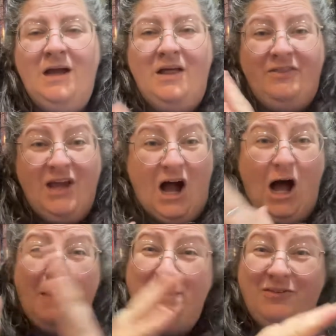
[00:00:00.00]
The
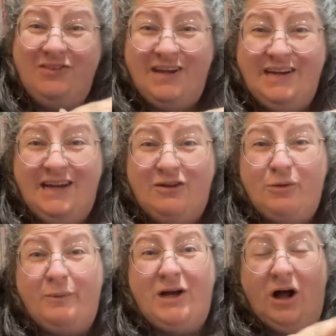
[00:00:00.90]
opposite is
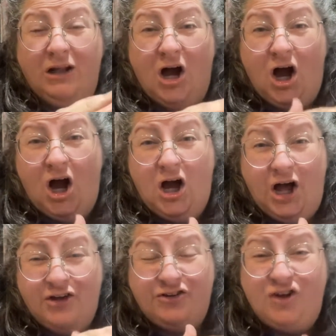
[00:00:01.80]
what we call
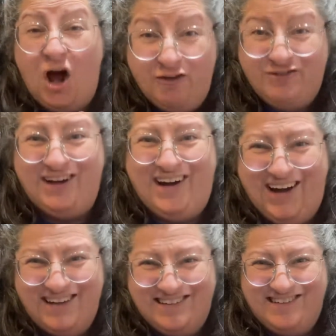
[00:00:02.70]
a soft
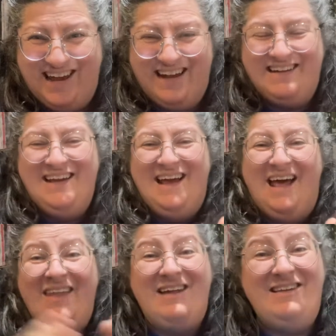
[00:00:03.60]
onset,
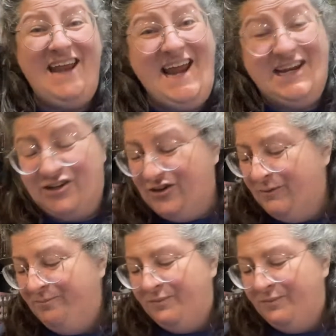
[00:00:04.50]
and that's an H.